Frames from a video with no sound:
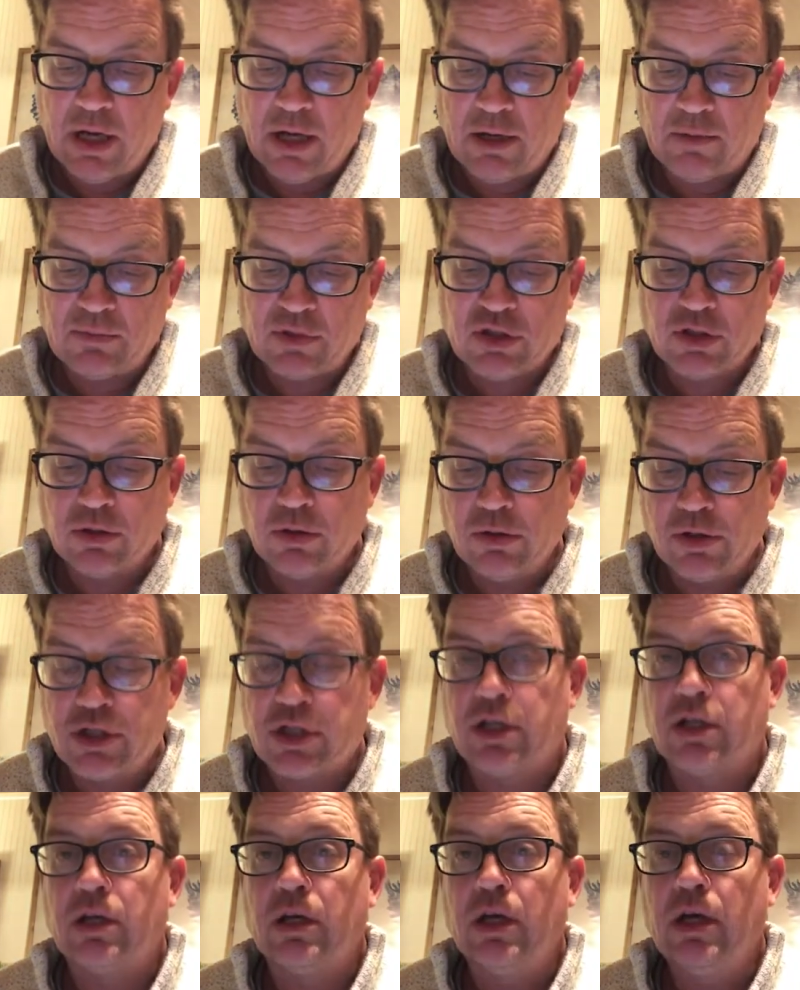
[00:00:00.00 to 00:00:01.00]

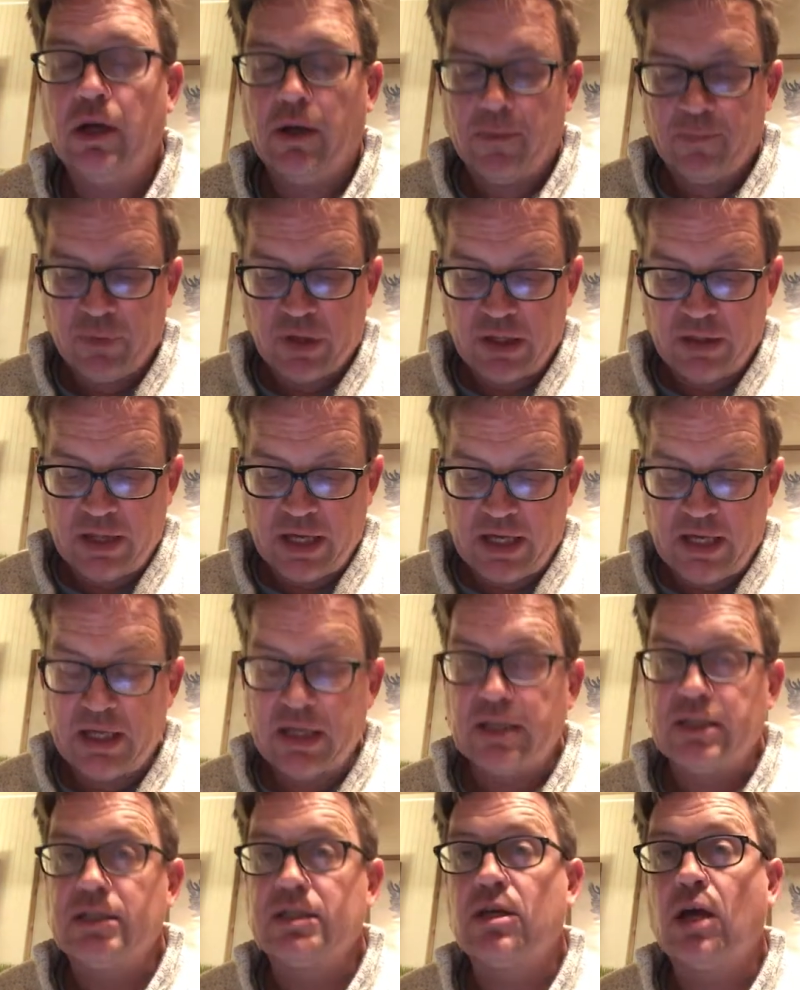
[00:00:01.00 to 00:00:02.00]
solution that
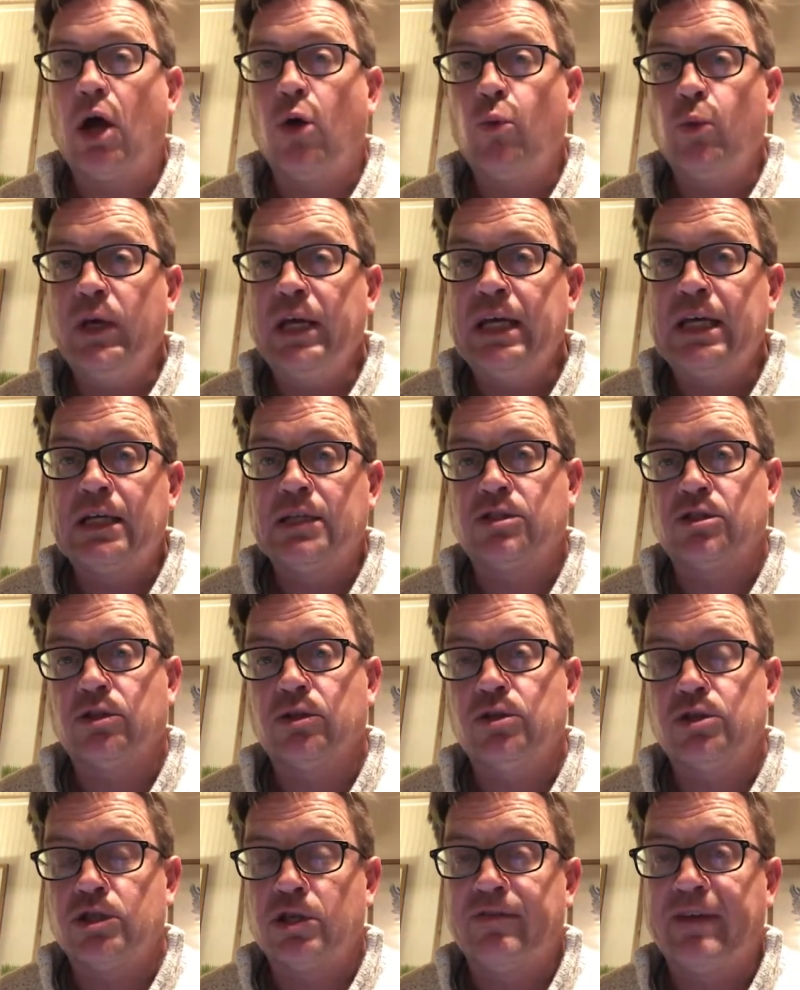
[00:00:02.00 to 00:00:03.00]
is a weak
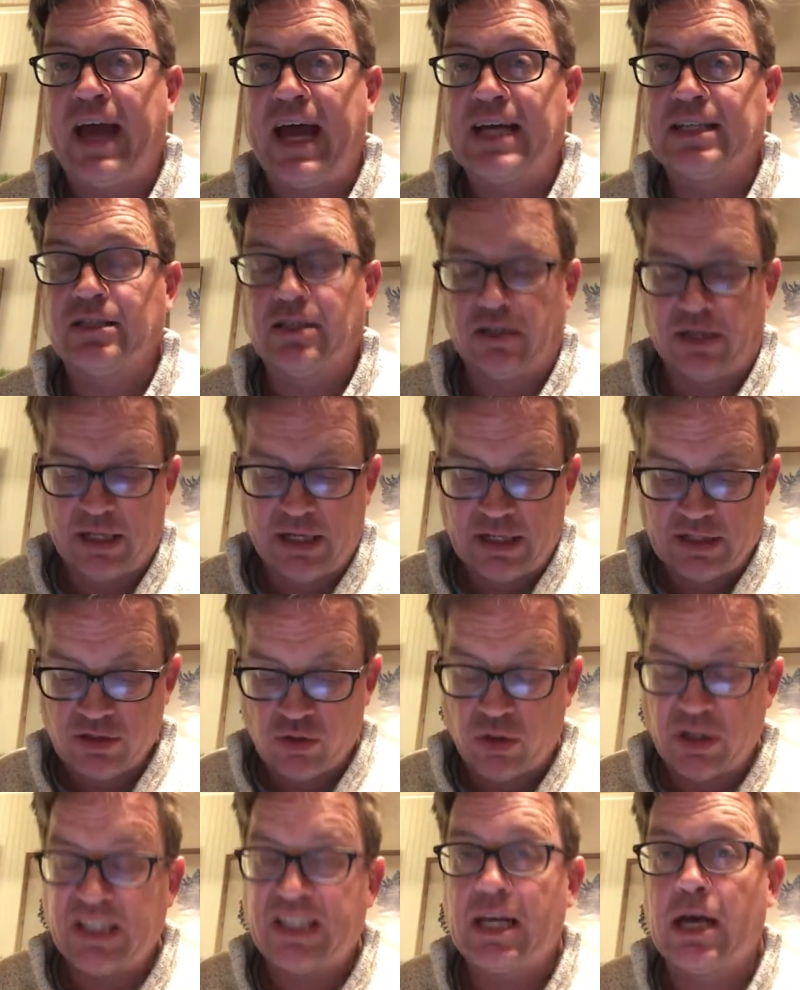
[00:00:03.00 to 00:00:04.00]
solution of acid, and it's
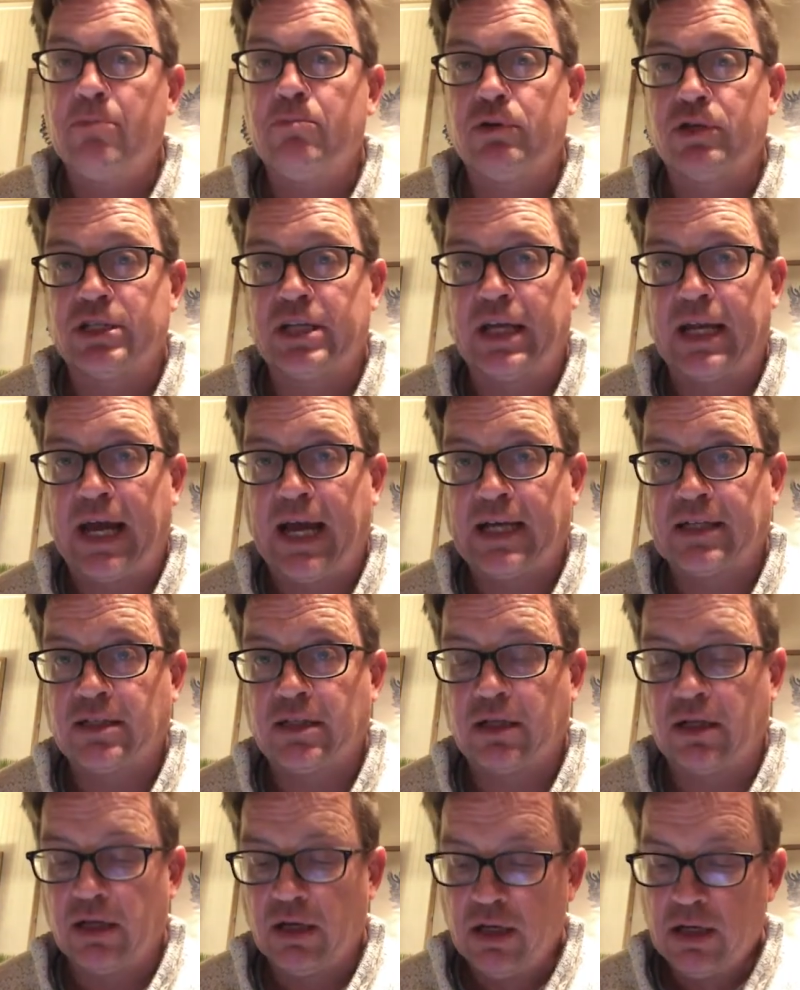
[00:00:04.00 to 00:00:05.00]
only 10%
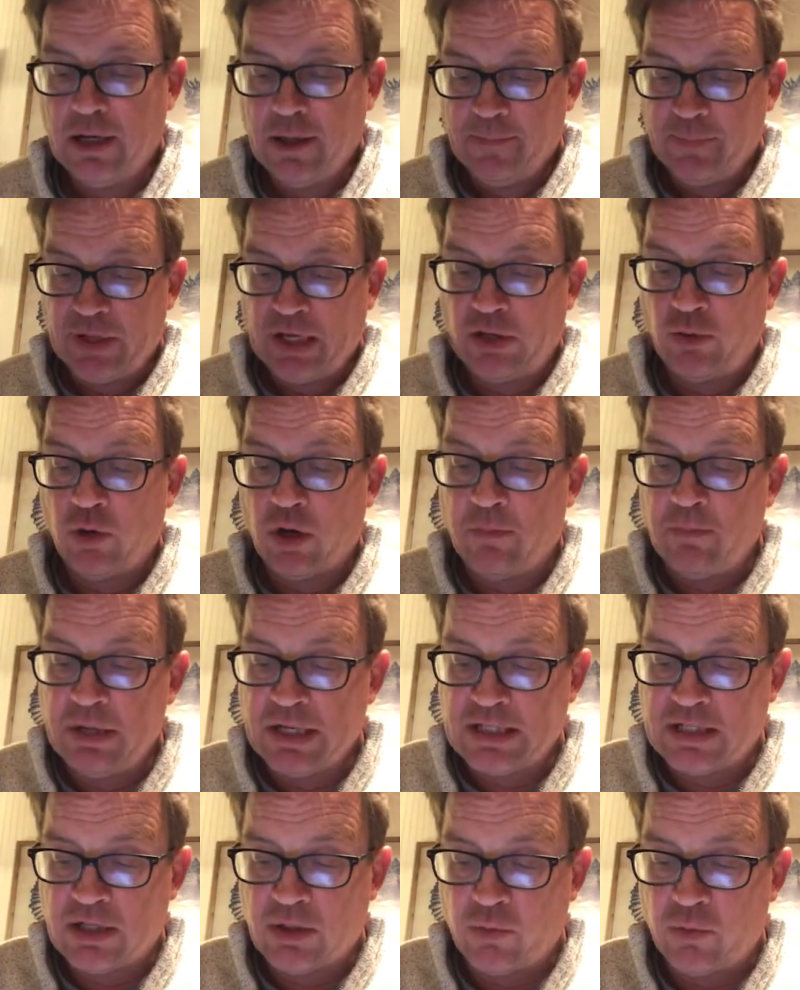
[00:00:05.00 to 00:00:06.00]
acid. And you want to
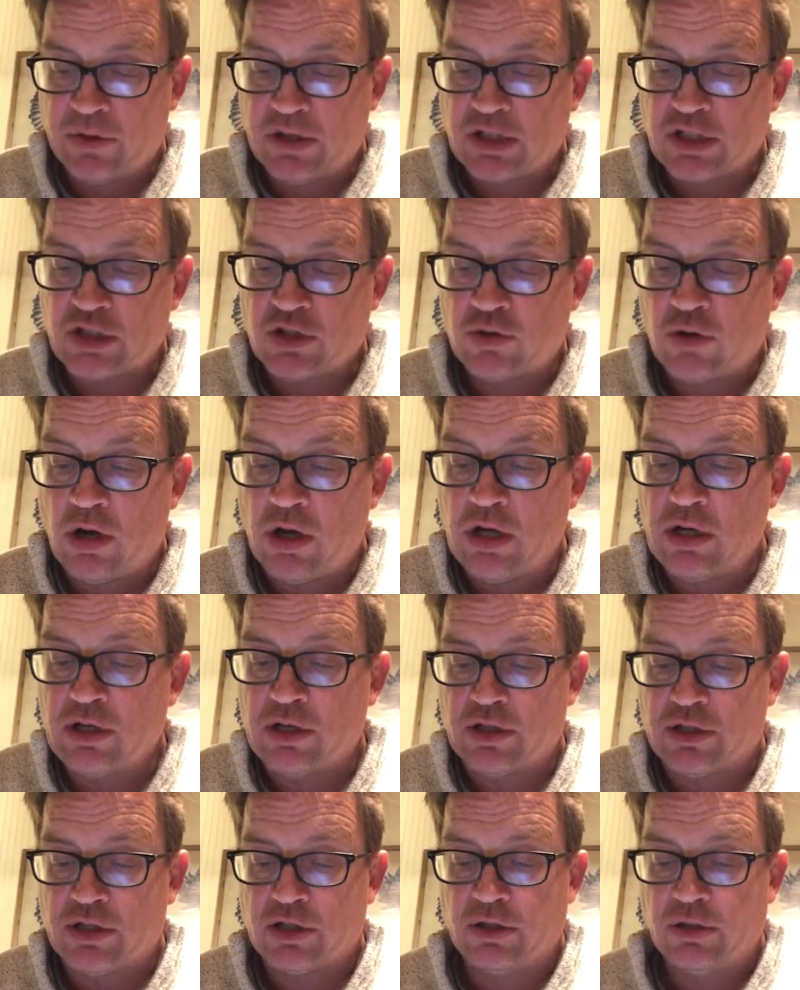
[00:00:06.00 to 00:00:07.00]
mix it with a
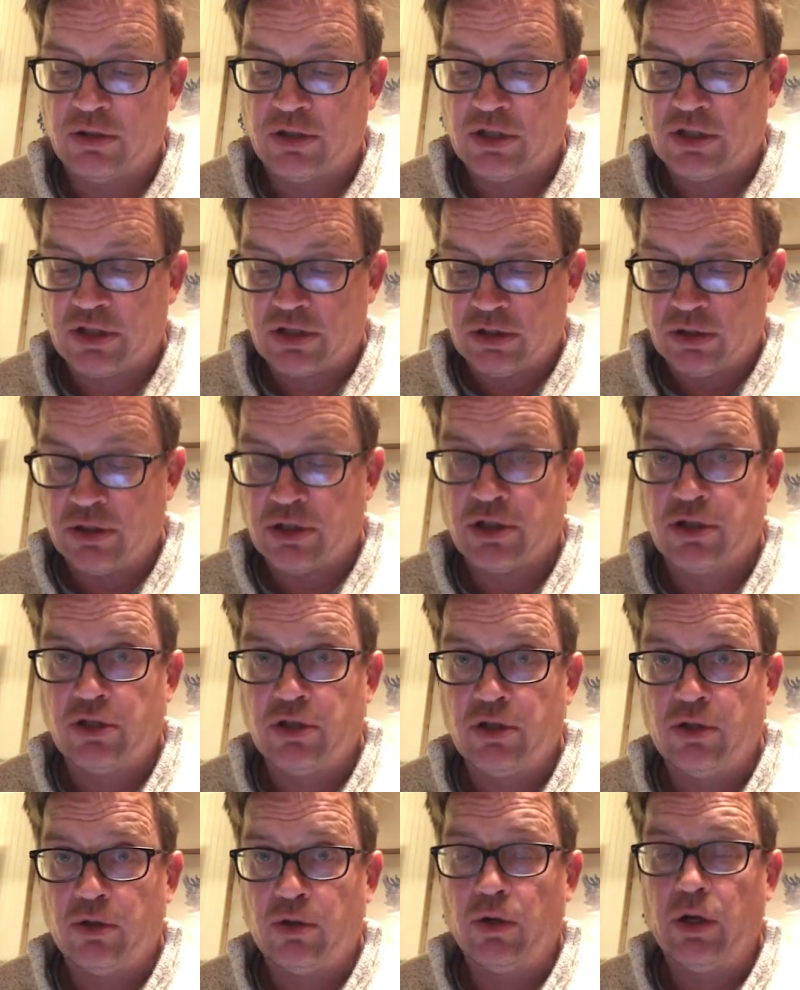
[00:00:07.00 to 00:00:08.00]
stronger solution, solution
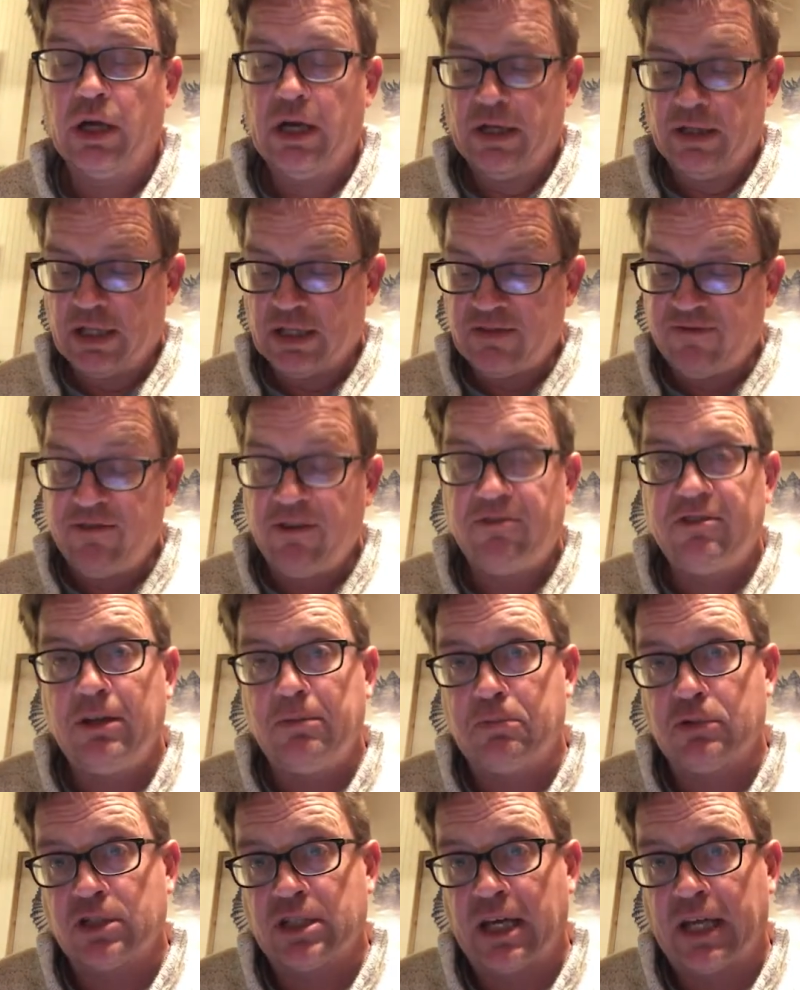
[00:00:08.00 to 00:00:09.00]
2, that's
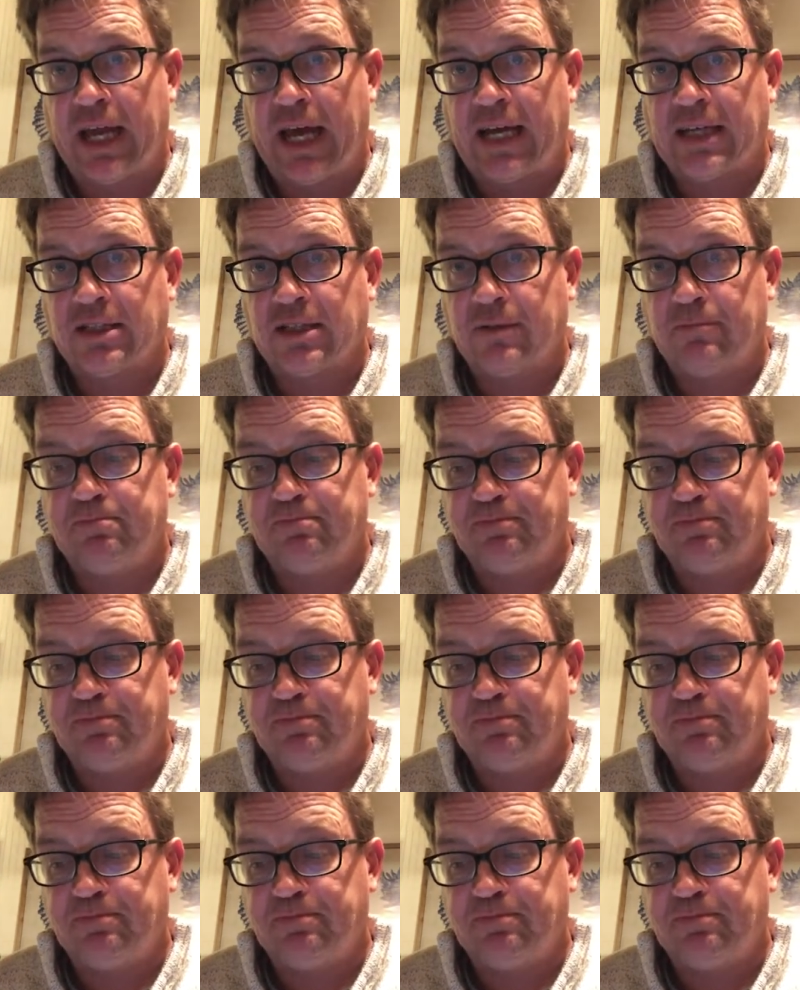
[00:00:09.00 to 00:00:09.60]
50% acid.